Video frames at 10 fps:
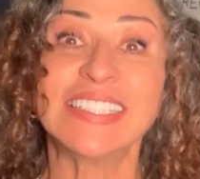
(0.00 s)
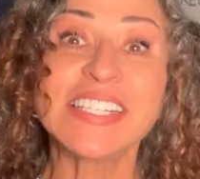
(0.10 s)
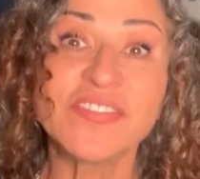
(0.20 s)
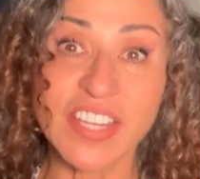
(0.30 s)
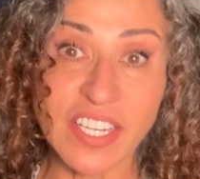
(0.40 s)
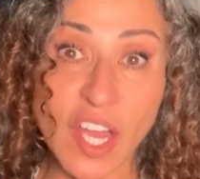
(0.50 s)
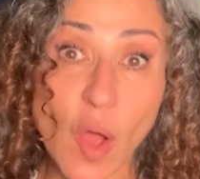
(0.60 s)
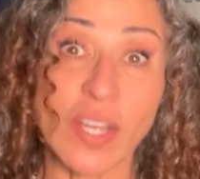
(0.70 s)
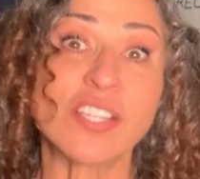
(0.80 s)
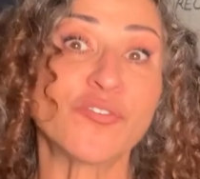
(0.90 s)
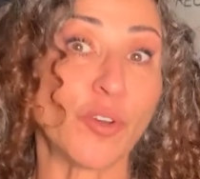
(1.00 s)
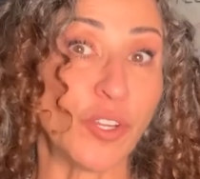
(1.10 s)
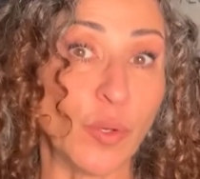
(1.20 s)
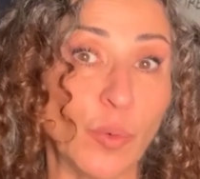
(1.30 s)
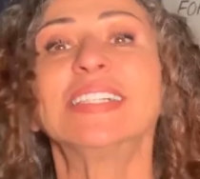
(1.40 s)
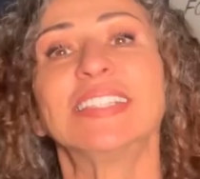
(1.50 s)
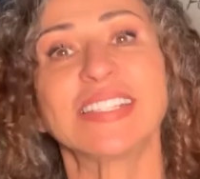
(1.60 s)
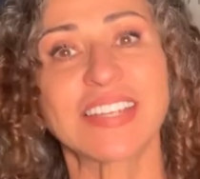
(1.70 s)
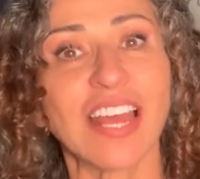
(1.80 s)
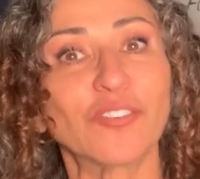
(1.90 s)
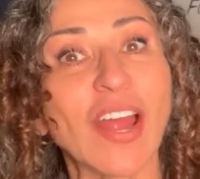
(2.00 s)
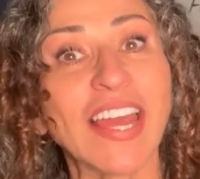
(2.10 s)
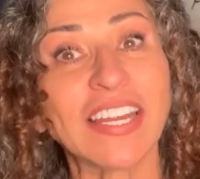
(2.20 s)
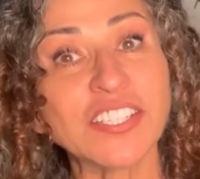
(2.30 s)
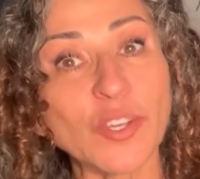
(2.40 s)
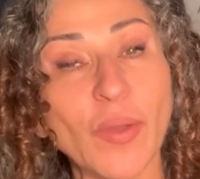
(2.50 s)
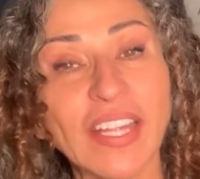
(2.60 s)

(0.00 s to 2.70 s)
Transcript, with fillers: this video is for you. Let's get right into